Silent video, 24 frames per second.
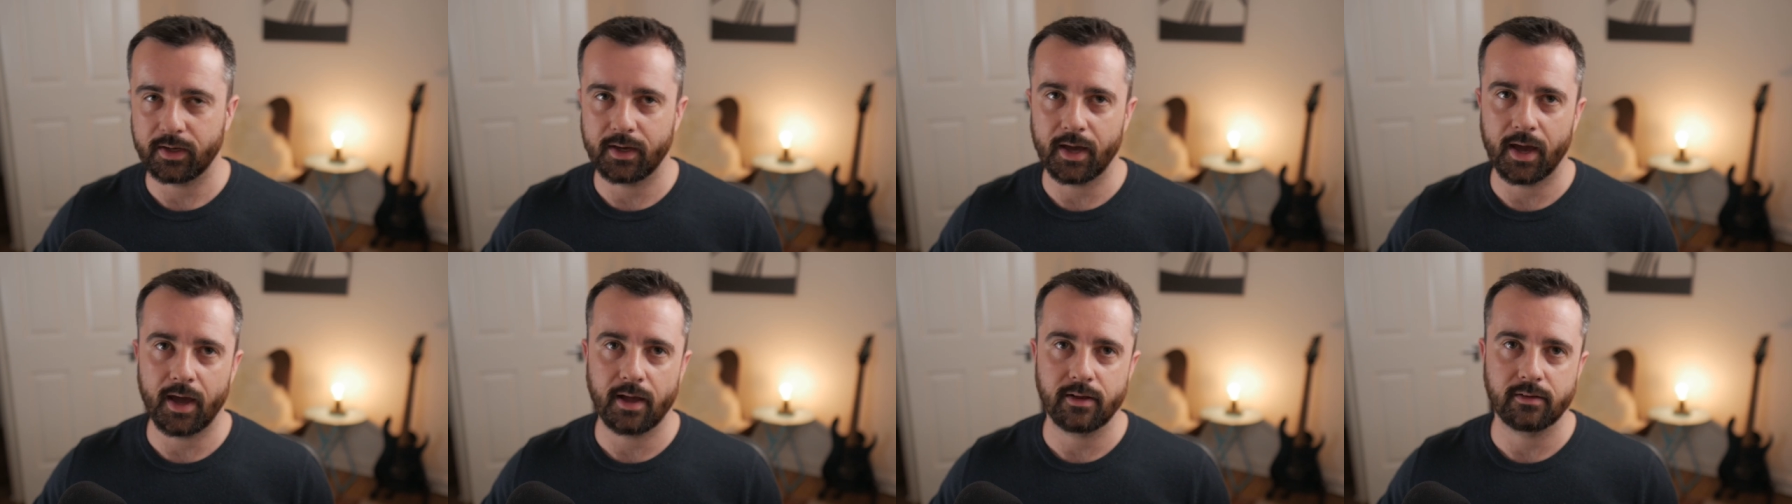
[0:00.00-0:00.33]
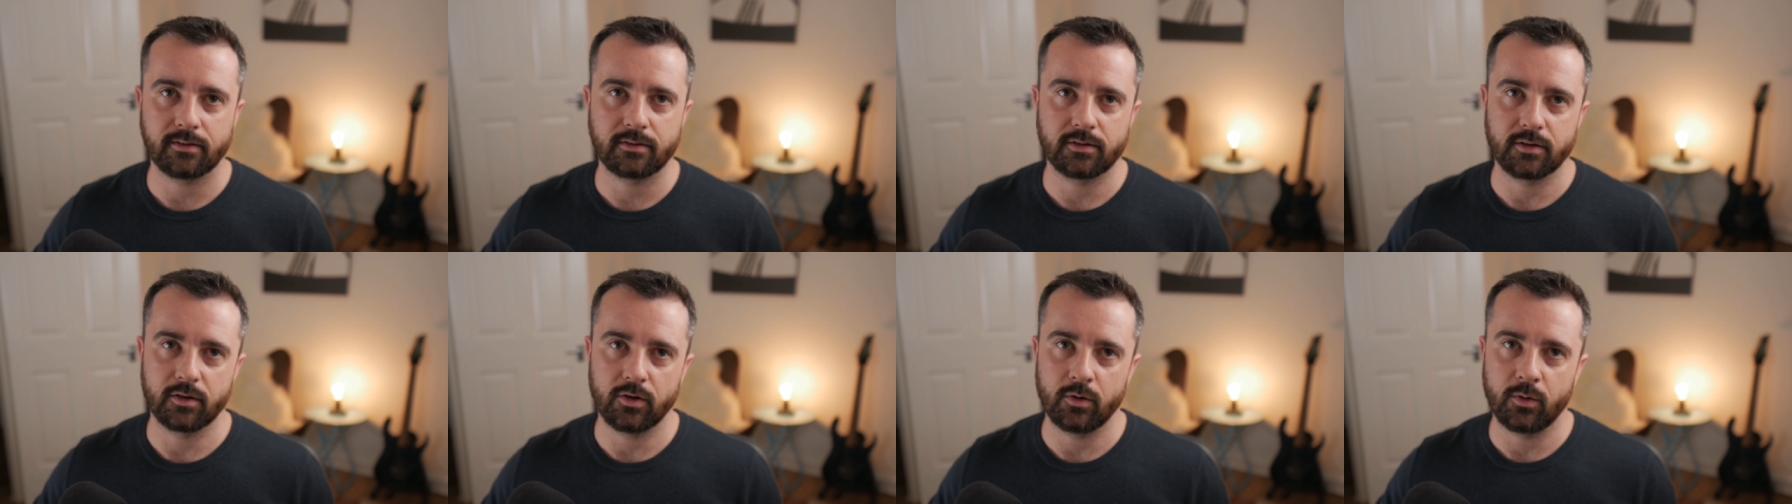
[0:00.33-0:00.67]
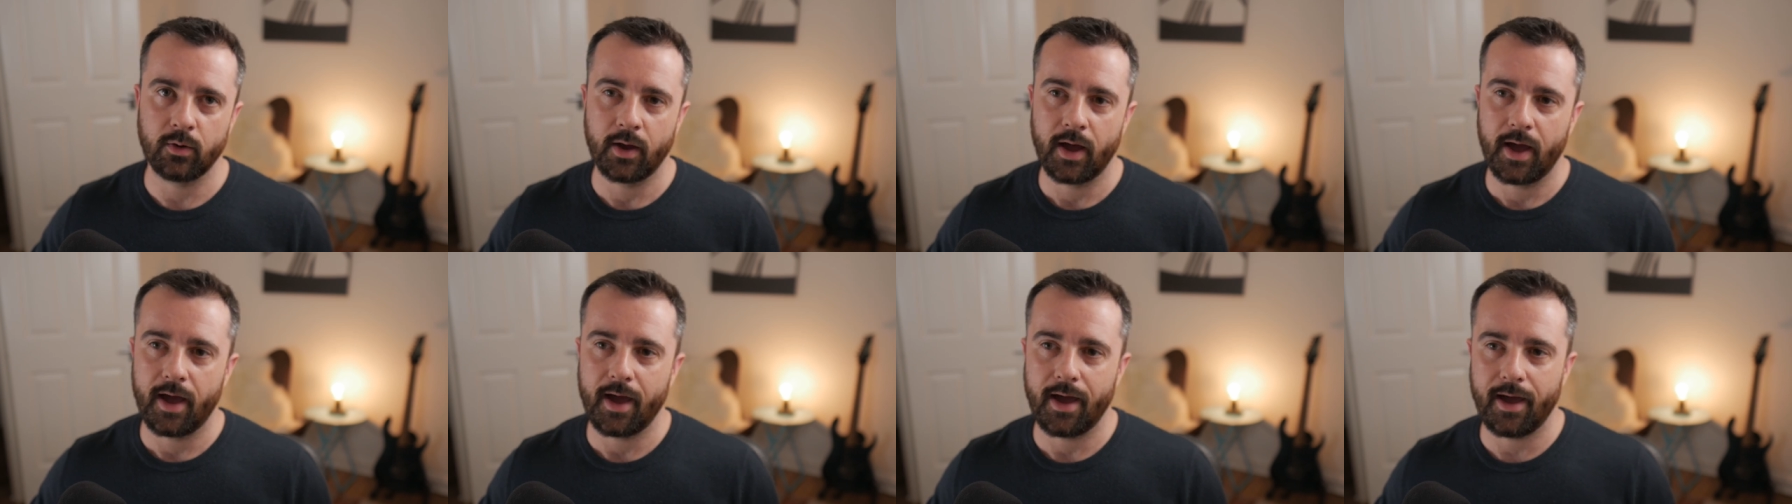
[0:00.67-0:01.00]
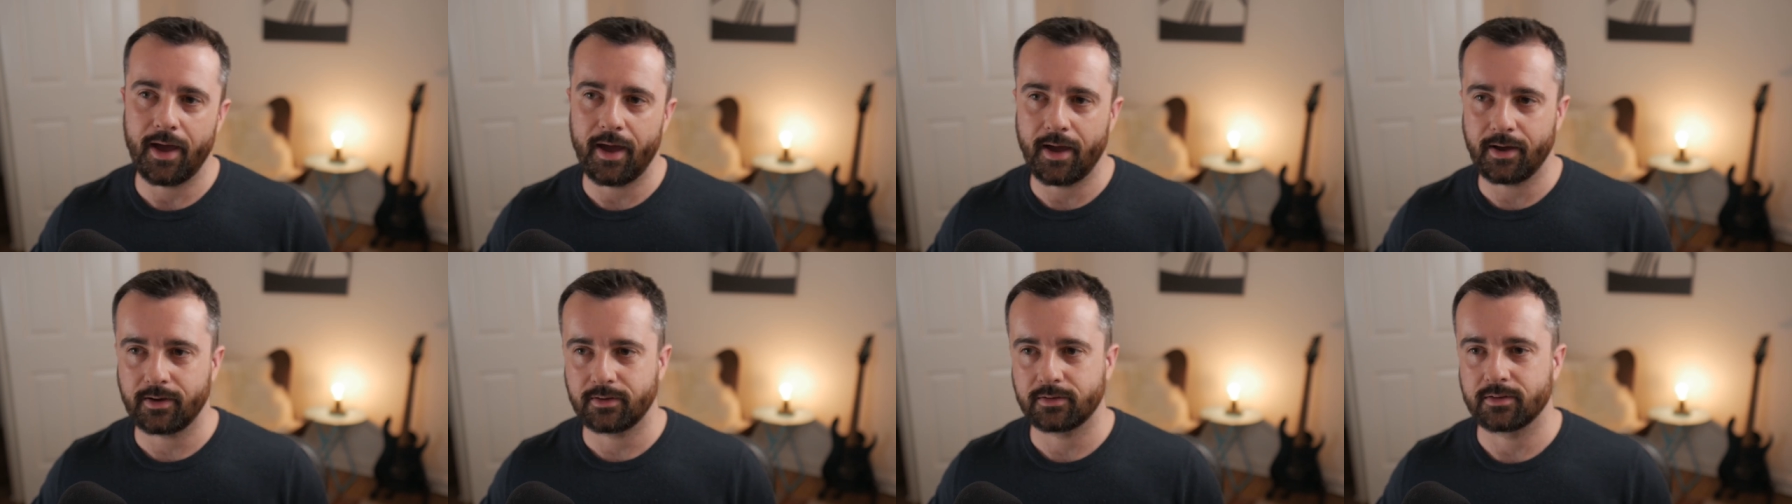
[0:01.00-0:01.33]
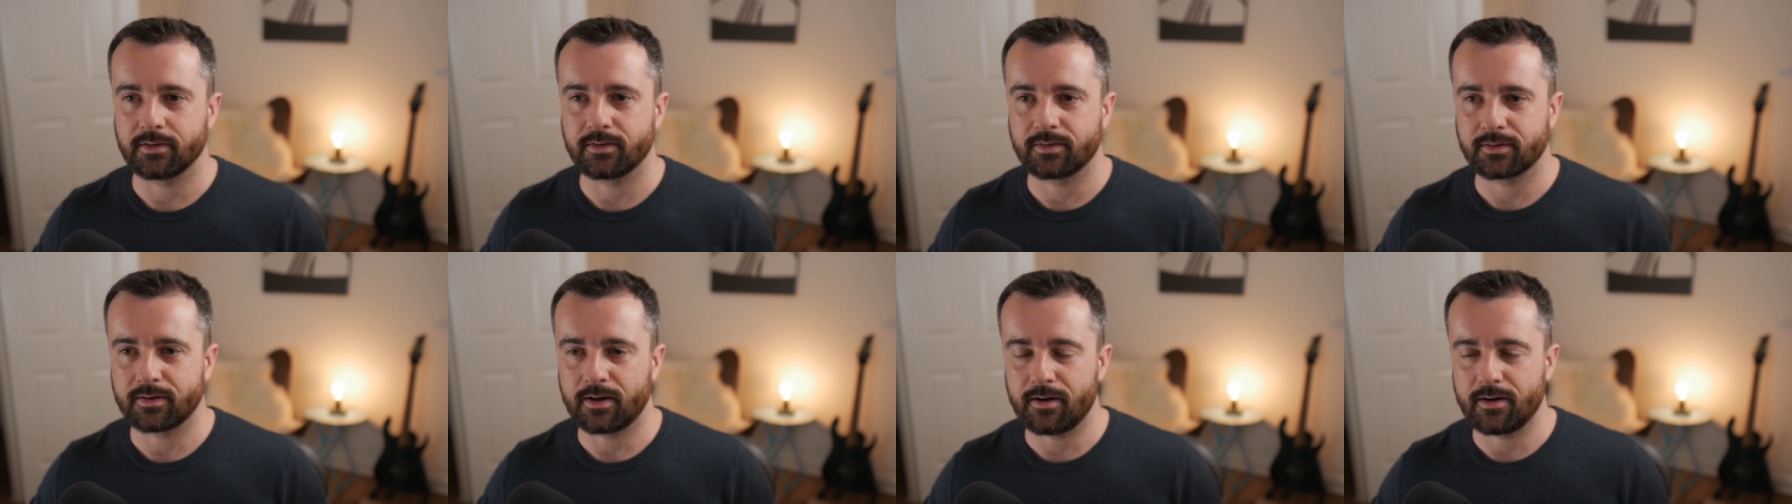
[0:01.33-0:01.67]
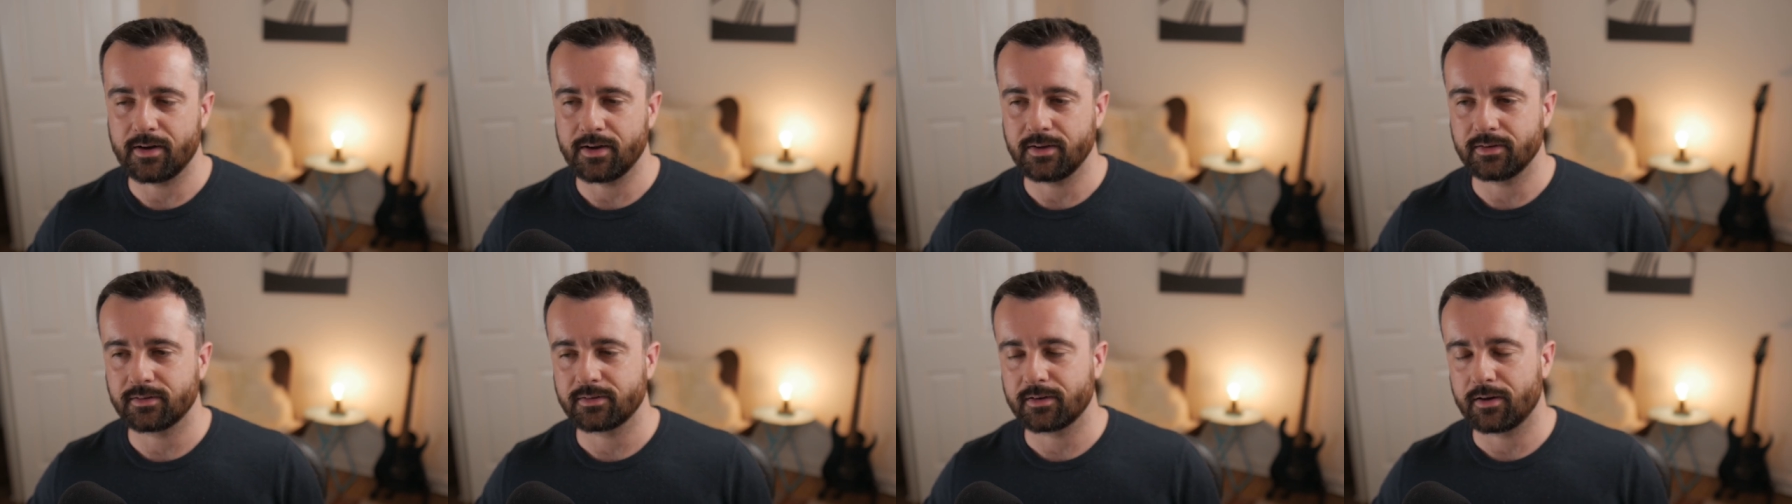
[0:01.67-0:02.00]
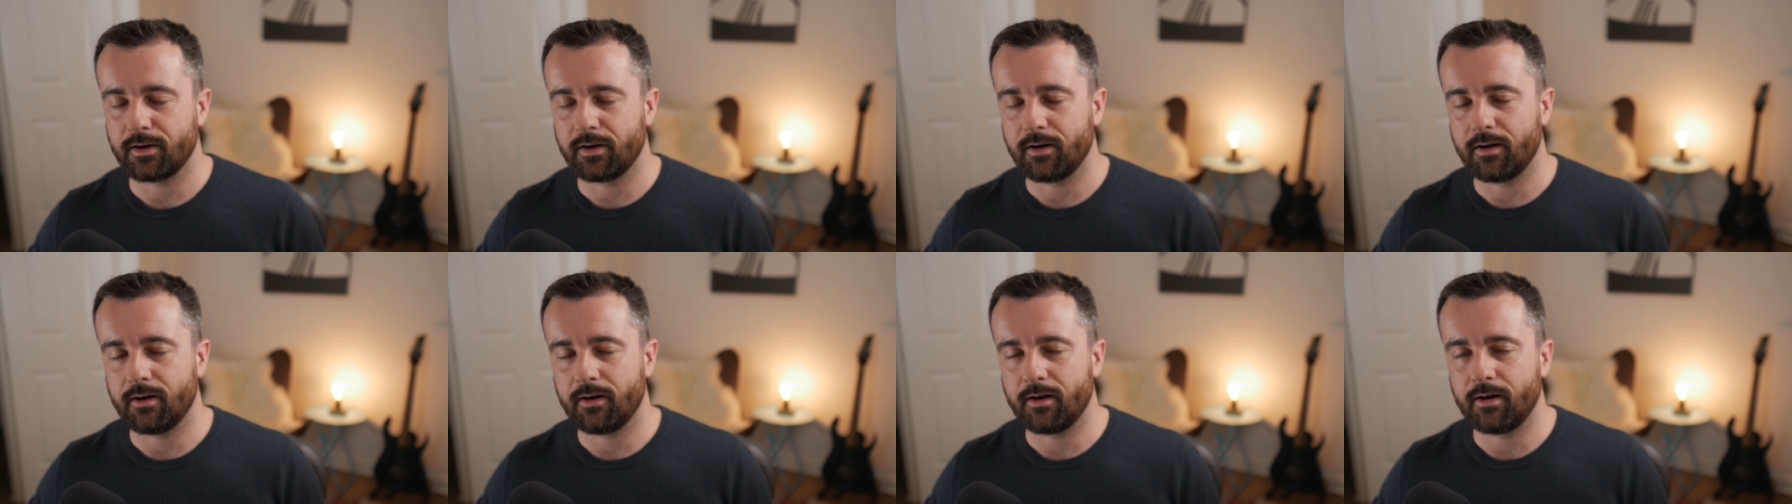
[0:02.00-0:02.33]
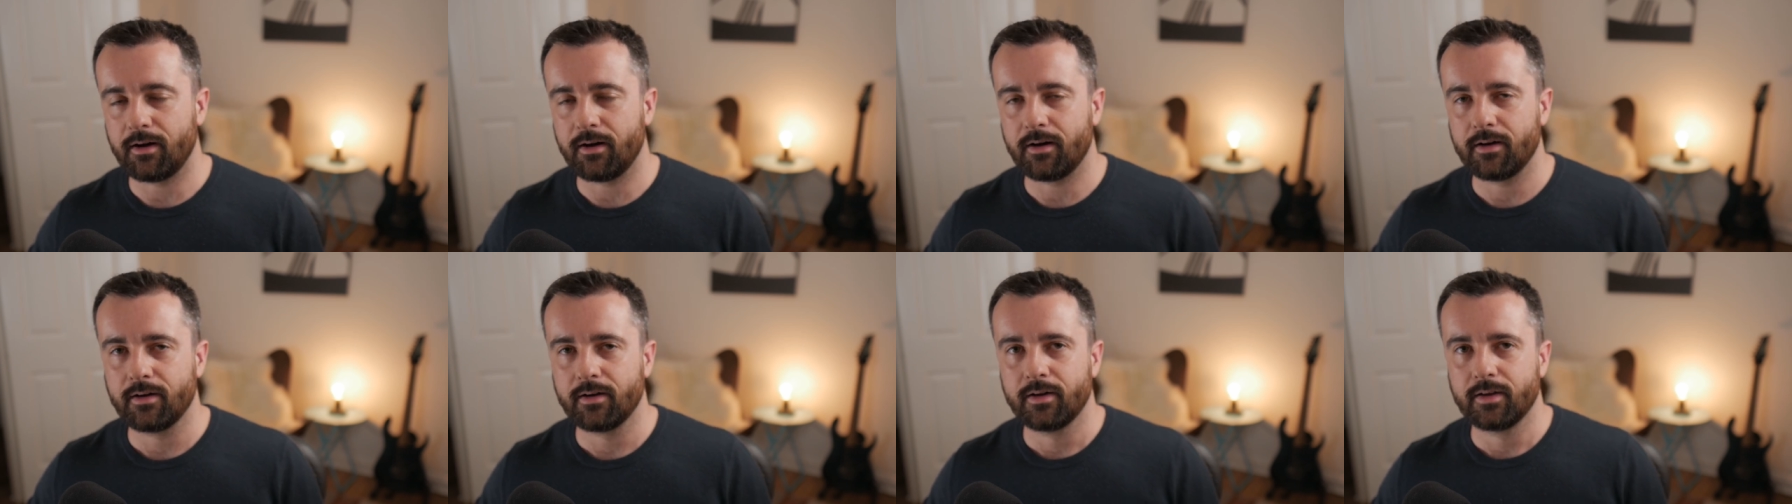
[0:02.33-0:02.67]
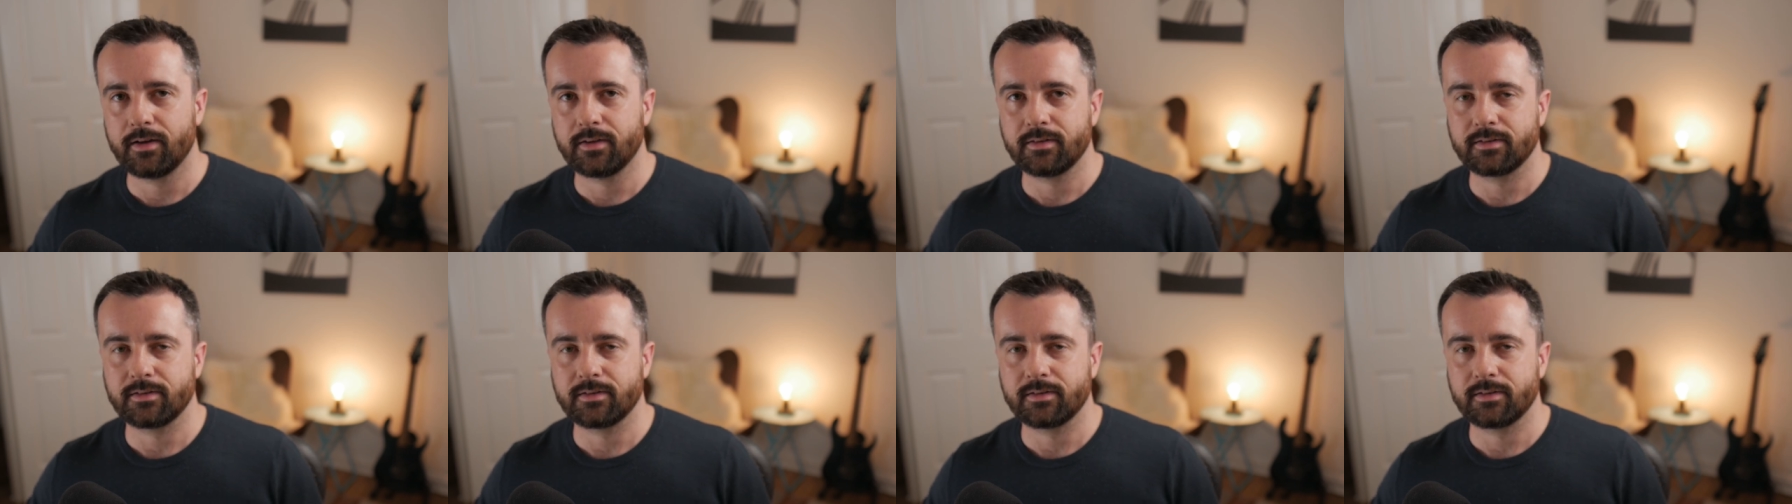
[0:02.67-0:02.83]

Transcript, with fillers: we get to exercise our